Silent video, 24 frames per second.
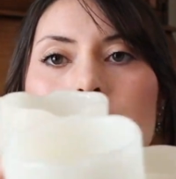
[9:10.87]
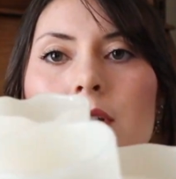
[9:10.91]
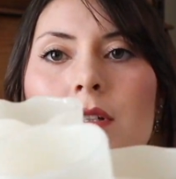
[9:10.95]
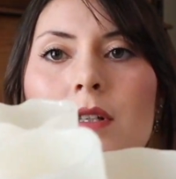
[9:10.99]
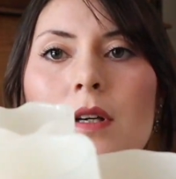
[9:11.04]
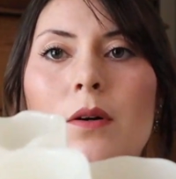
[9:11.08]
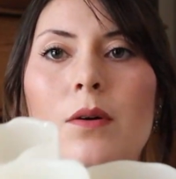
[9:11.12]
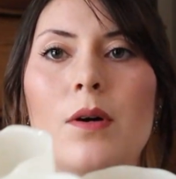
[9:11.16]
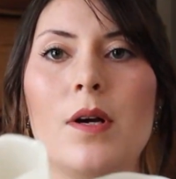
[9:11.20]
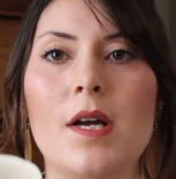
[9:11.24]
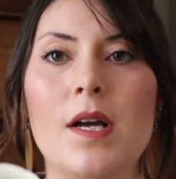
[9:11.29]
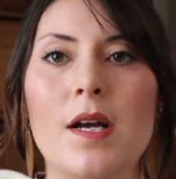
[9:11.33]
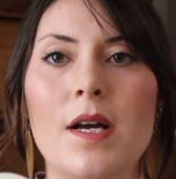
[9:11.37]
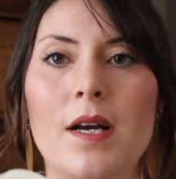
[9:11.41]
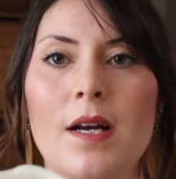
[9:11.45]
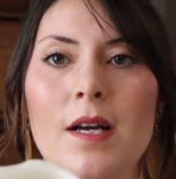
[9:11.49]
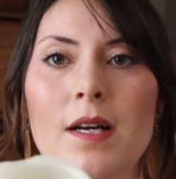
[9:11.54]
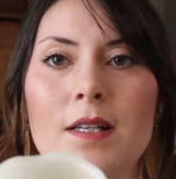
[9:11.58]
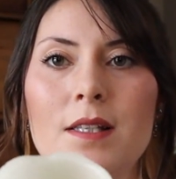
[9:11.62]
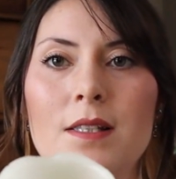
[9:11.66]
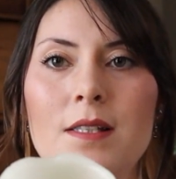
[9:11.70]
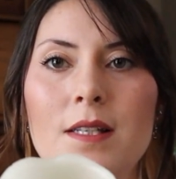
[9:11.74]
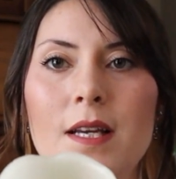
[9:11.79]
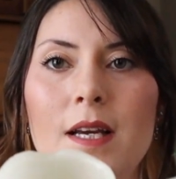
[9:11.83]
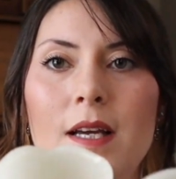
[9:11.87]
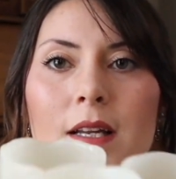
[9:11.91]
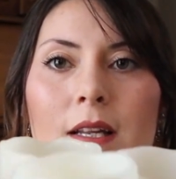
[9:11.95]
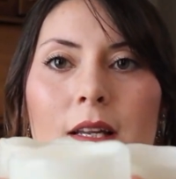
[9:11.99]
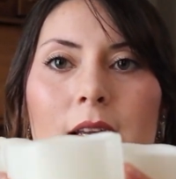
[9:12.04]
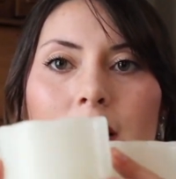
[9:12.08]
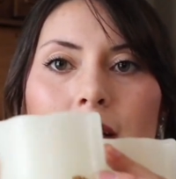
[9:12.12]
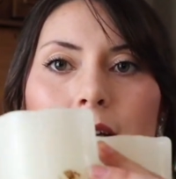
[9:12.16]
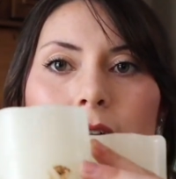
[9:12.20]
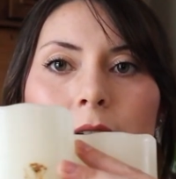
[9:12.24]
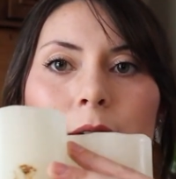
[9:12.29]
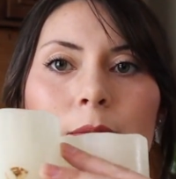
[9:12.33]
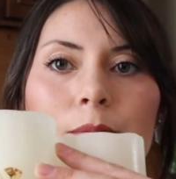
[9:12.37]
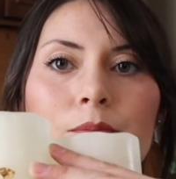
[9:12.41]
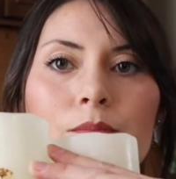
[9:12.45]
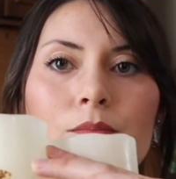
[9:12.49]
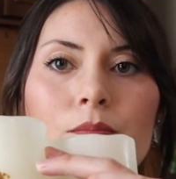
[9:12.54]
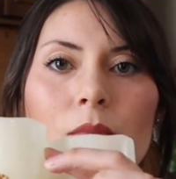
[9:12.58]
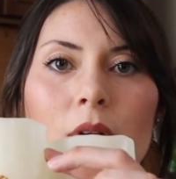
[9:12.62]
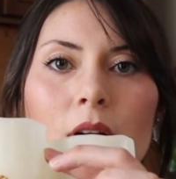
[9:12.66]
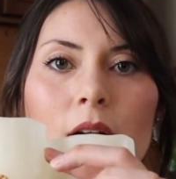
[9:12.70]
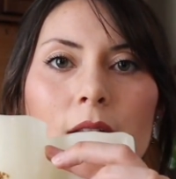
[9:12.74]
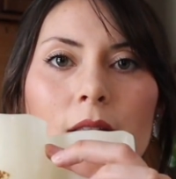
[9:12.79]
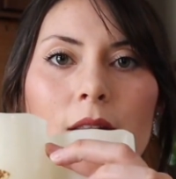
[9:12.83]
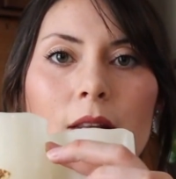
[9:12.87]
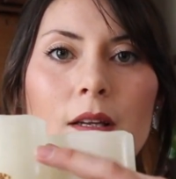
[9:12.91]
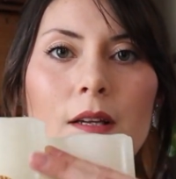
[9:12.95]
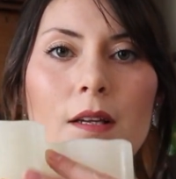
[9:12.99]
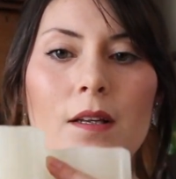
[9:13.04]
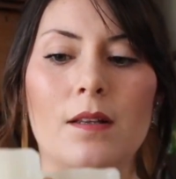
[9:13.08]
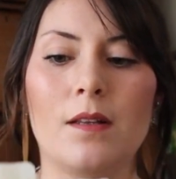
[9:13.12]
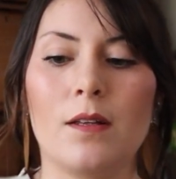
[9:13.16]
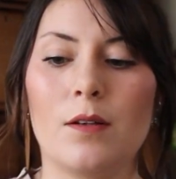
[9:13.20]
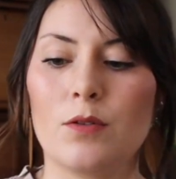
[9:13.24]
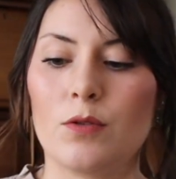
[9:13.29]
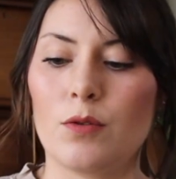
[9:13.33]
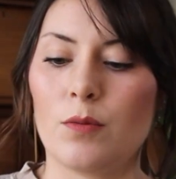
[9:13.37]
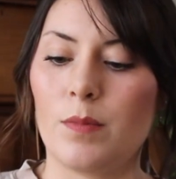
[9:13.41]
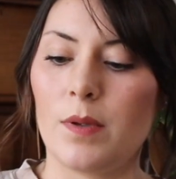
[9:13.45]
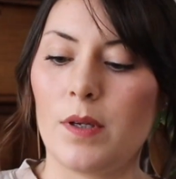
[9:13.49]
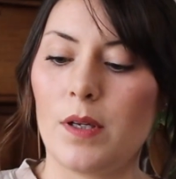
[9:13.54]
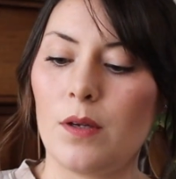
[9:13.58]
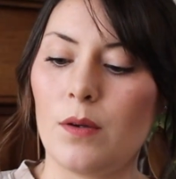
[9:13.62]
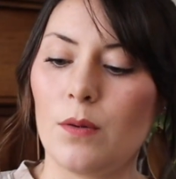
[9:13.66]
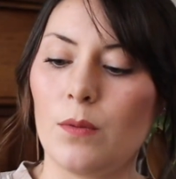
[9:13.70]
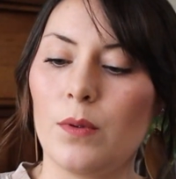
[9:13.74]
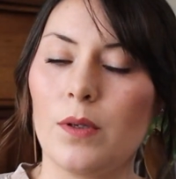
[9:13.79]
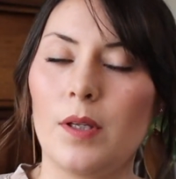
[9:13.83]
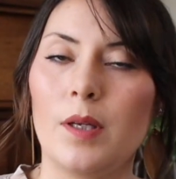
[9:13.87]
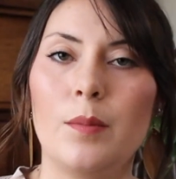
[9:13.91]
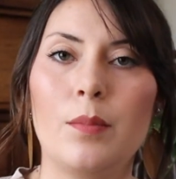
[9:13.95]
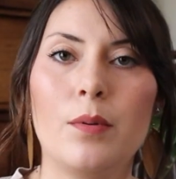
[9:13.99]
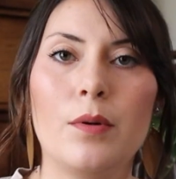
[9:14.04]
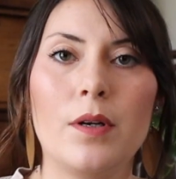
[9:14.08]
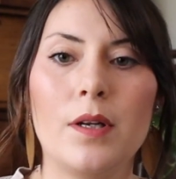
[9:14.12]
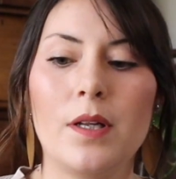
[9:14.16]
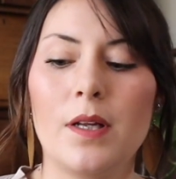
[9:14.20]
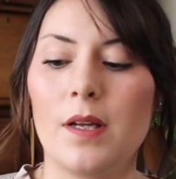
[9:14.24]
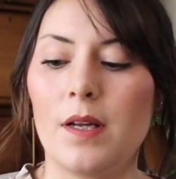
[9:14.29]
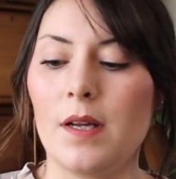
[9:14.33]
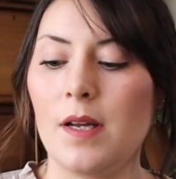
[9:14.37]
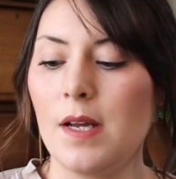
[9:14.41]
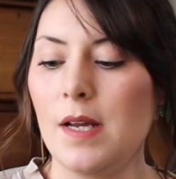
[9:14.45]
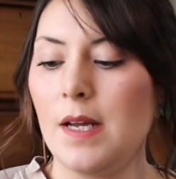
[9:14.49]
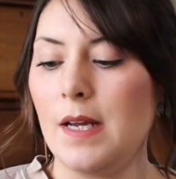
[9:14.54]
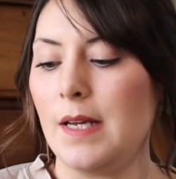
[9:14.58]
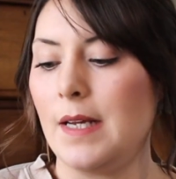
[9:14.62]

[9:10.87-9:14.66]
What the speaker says: So a set here, I think those would be really pretty.